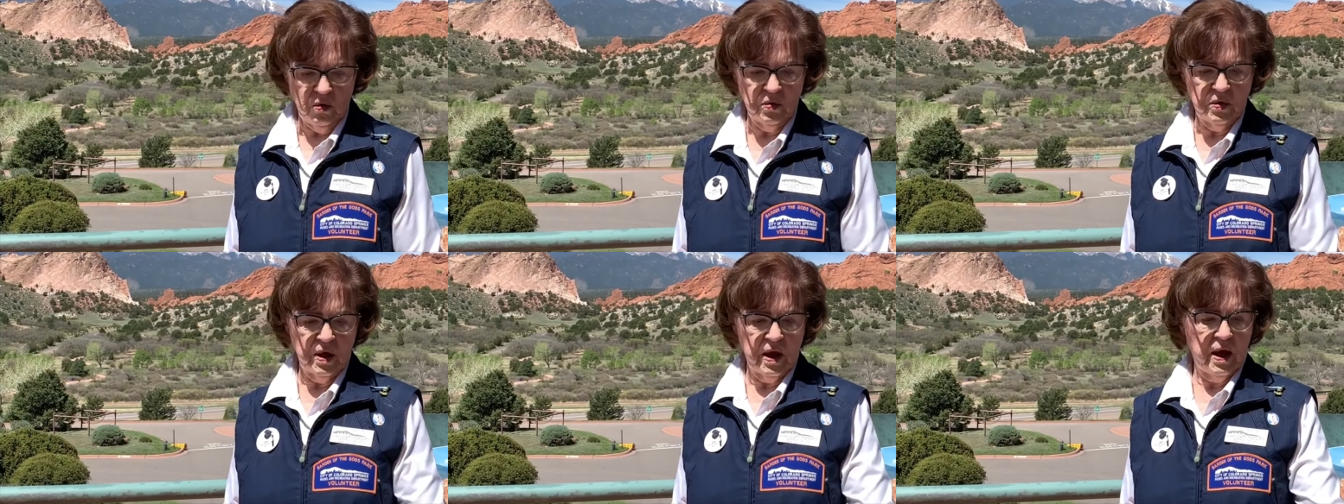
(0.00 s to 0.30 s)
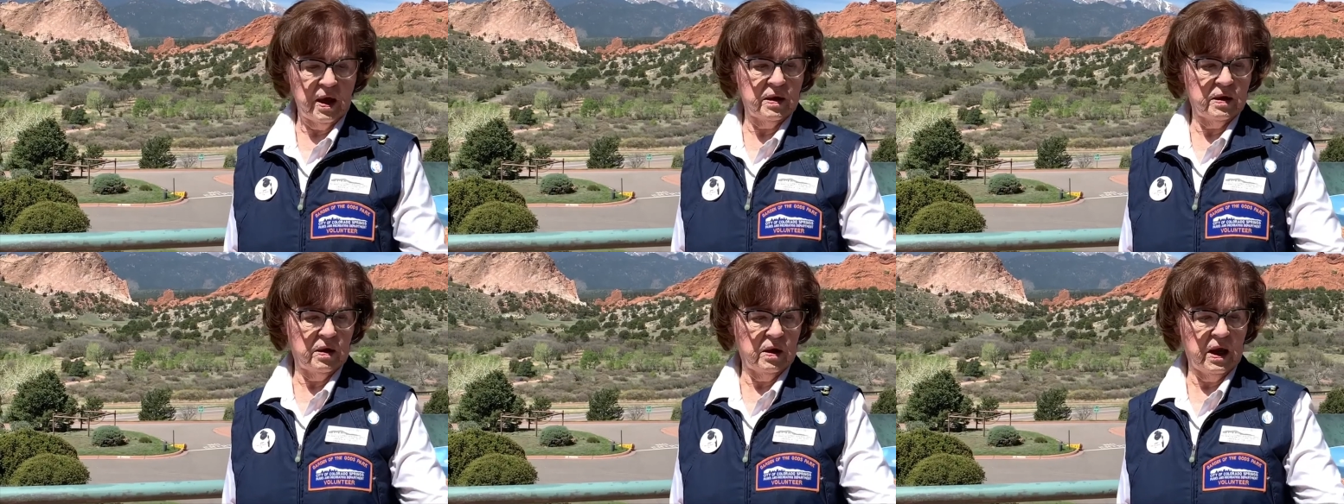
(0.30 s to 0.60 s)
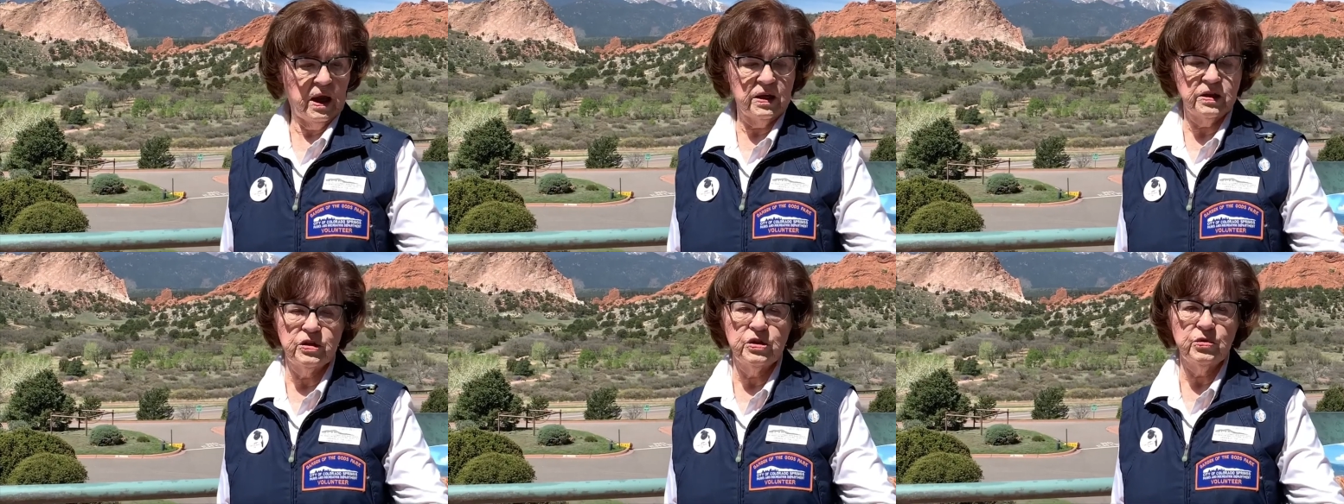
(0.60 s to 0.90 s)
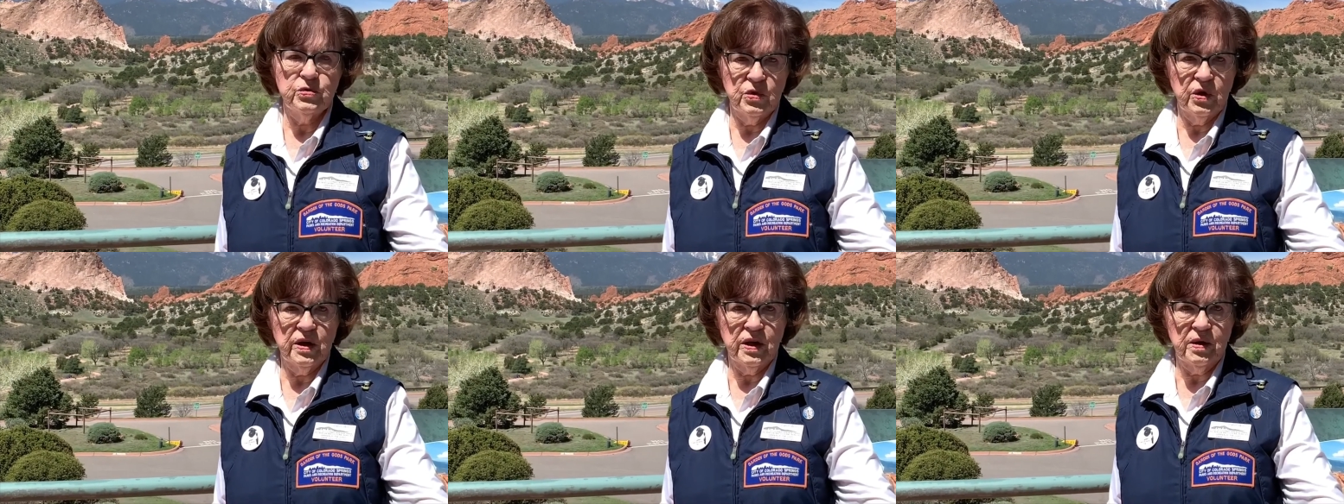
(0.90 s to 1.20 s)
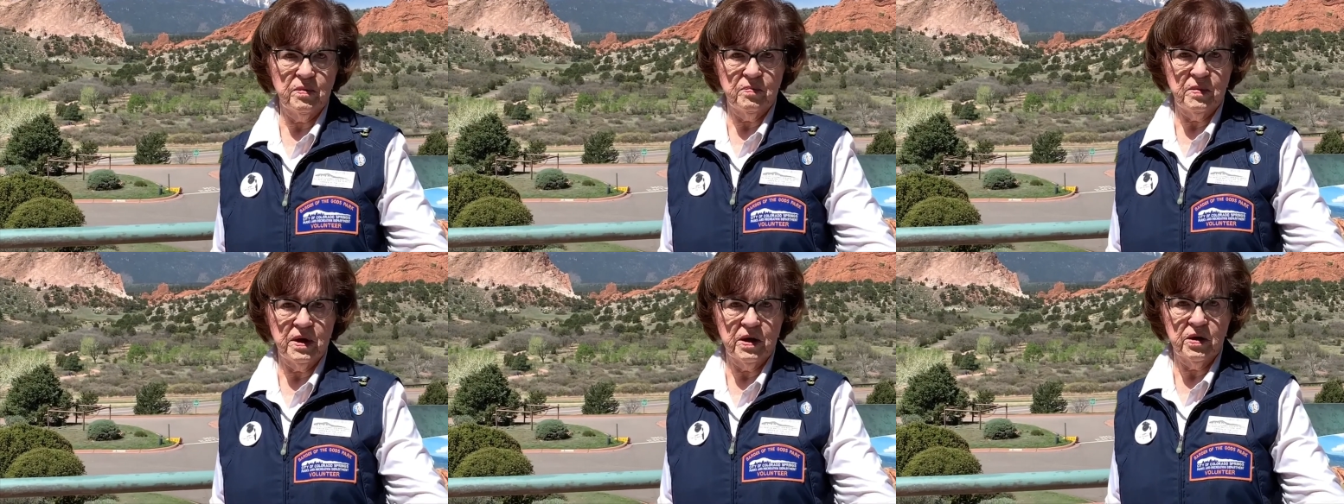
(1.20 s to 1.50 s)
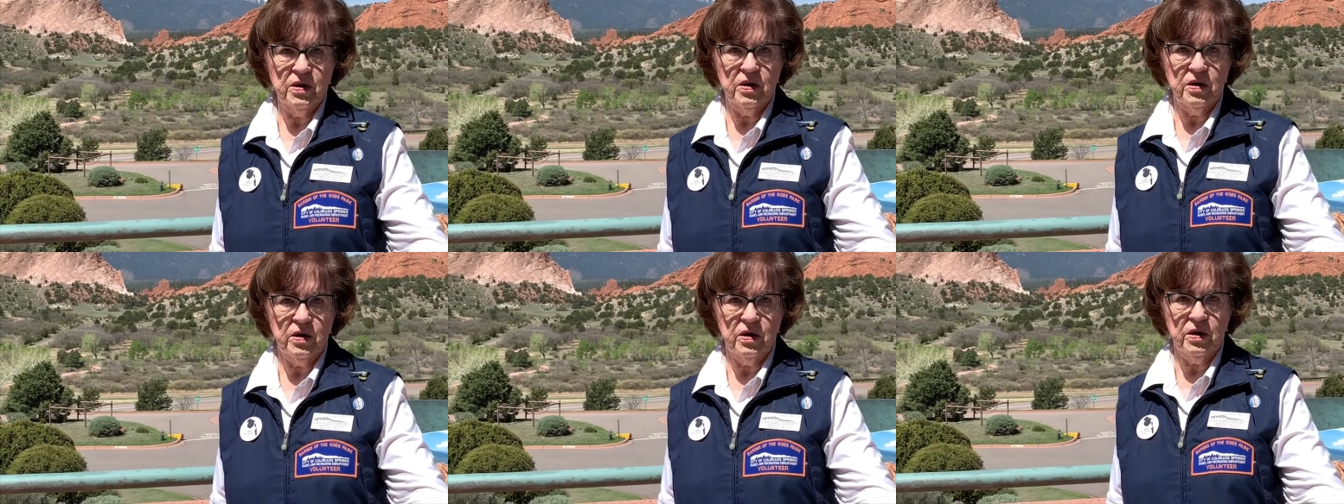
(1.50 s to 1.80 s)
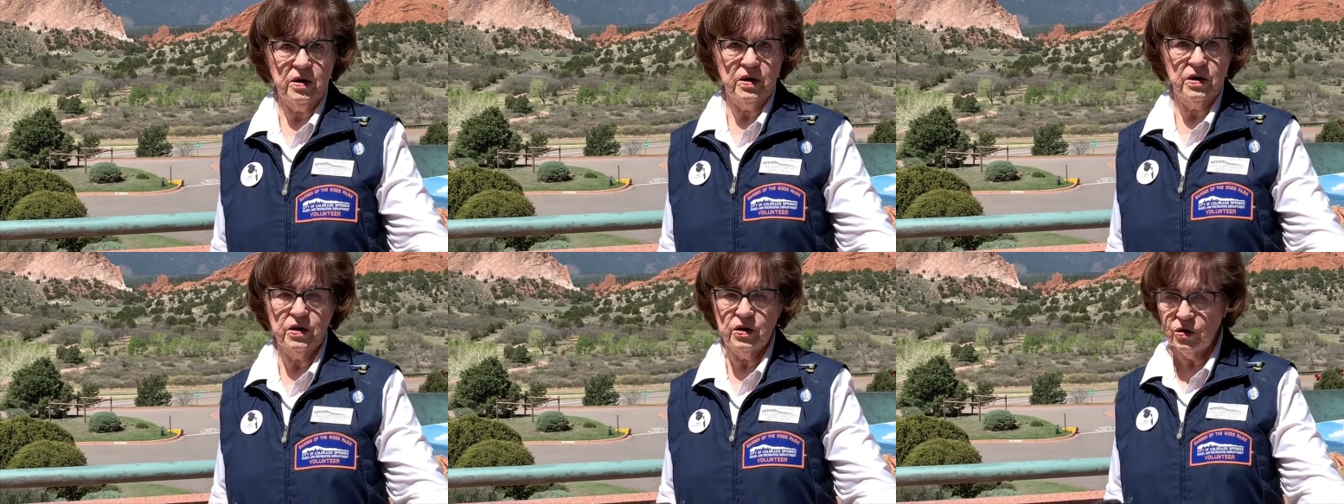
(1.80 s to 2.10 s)
that as you look in a mirror,
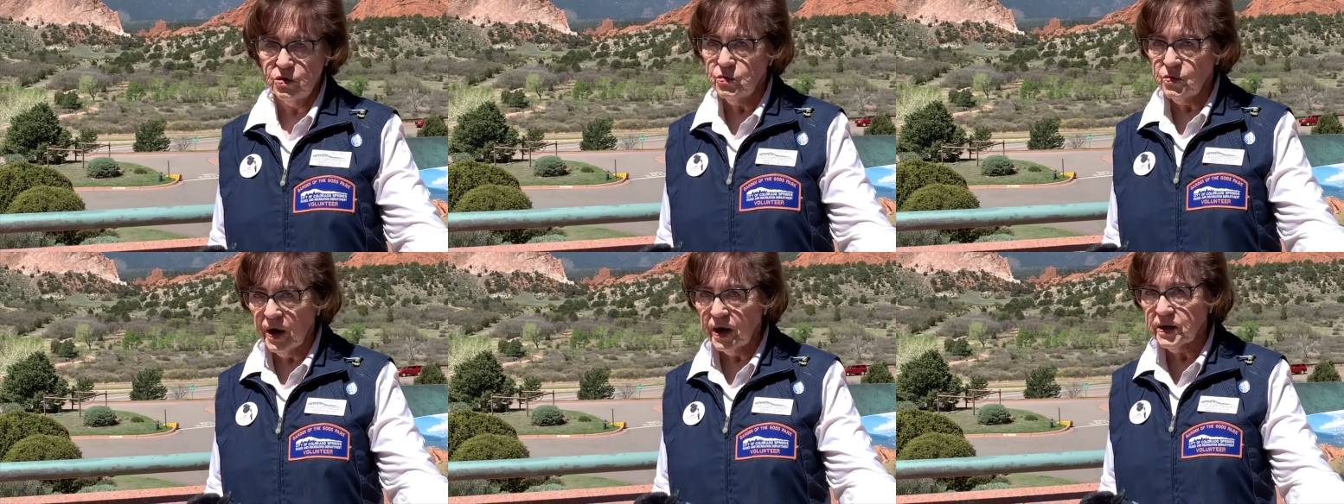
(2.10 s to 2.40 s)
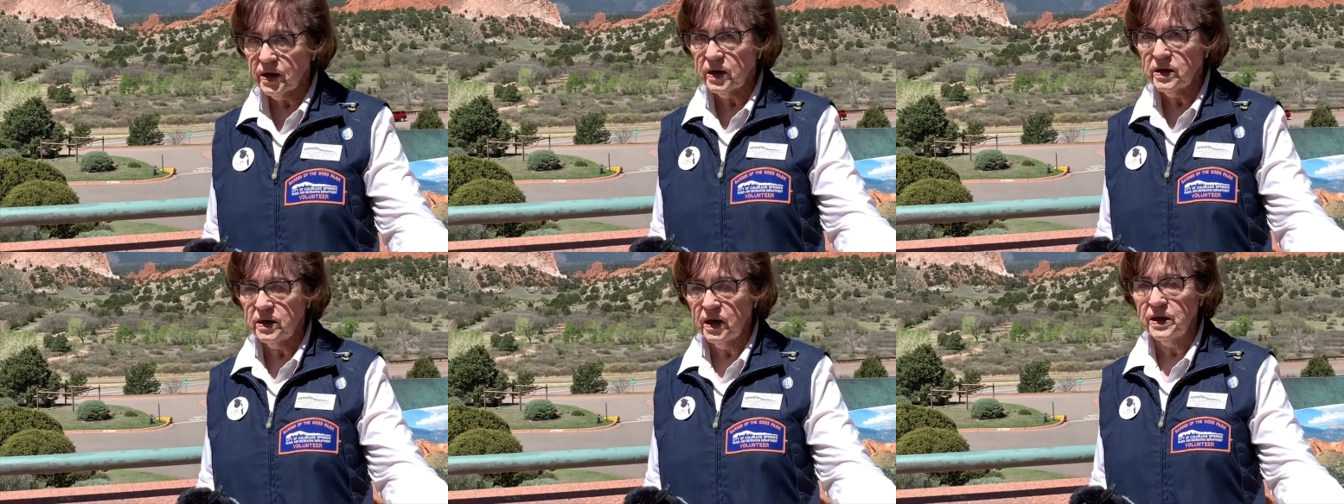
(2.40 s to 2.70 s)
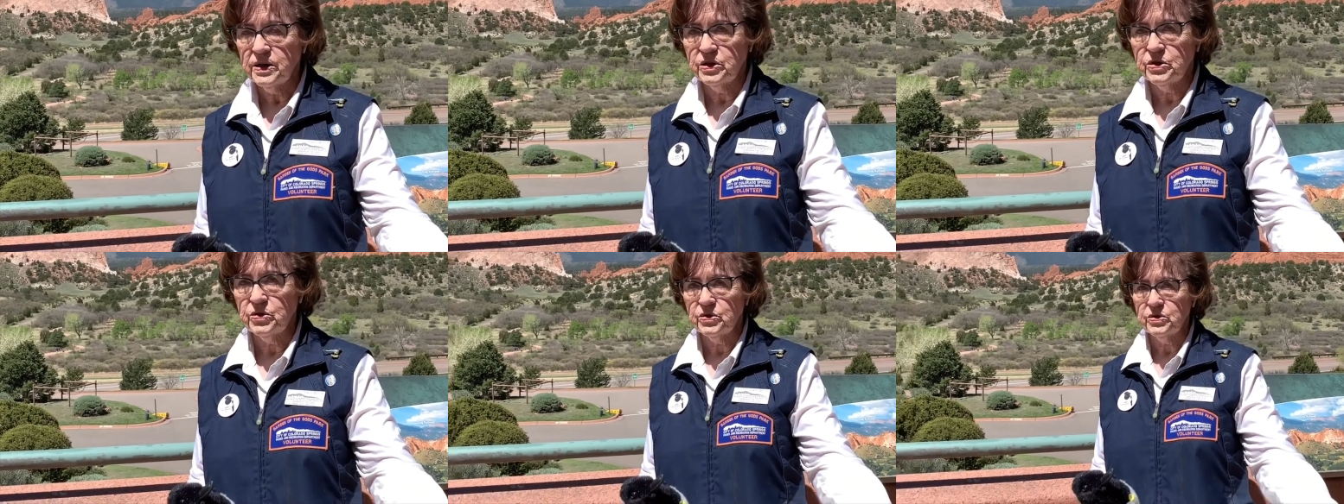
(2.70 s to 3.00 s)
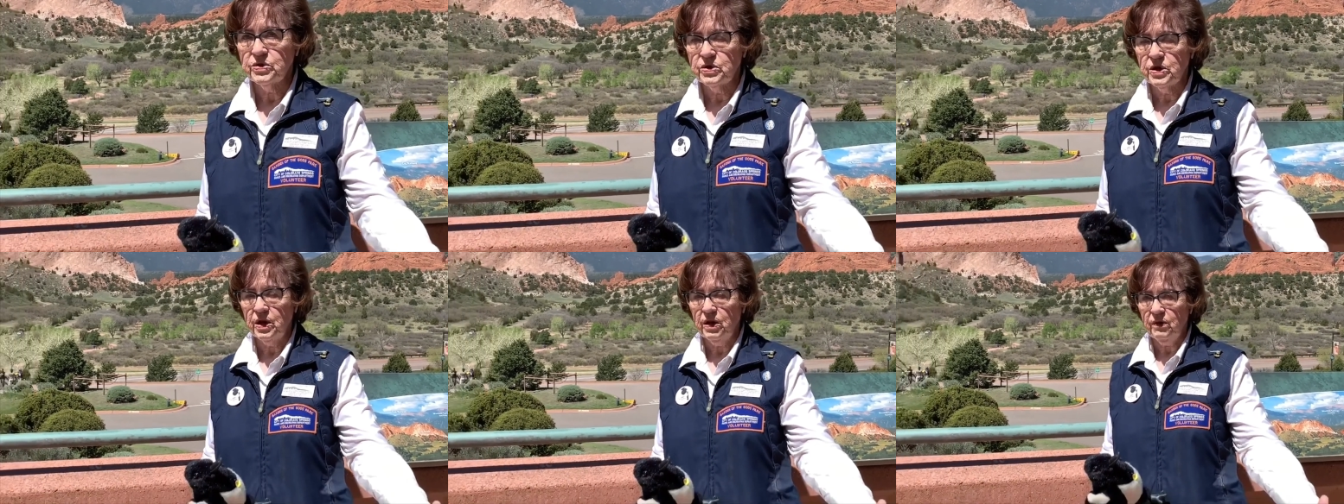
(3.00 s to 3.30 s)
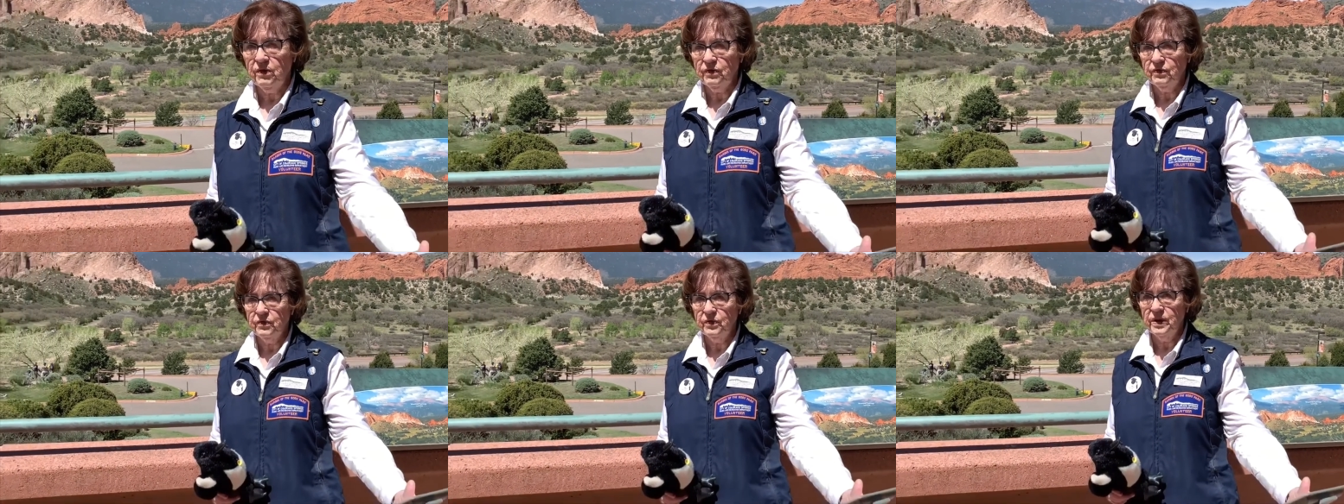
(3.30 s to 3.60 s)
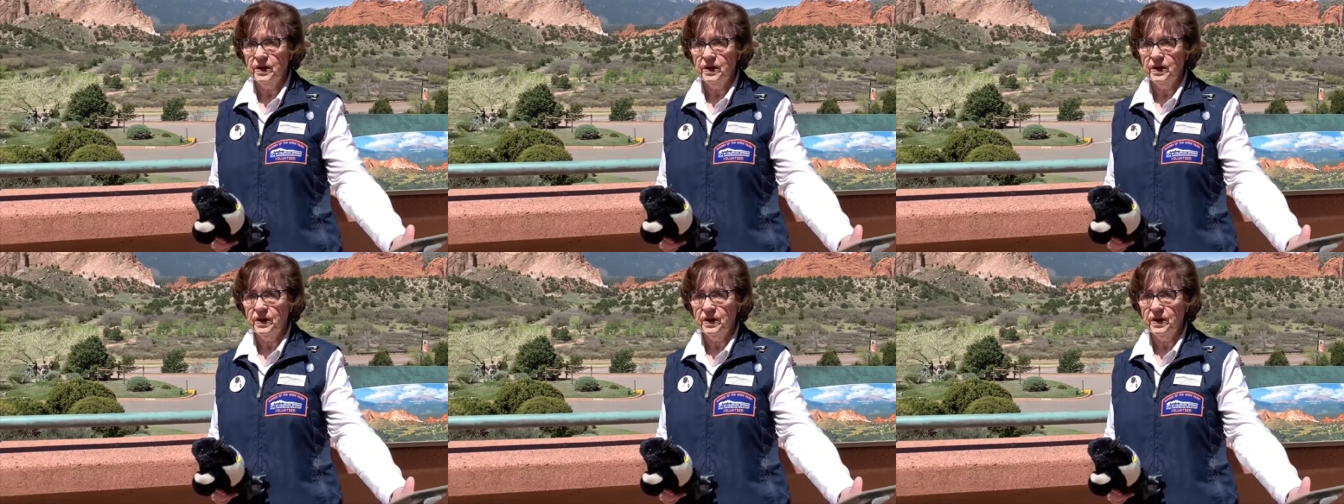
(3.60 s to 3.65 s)
you recognize yourself.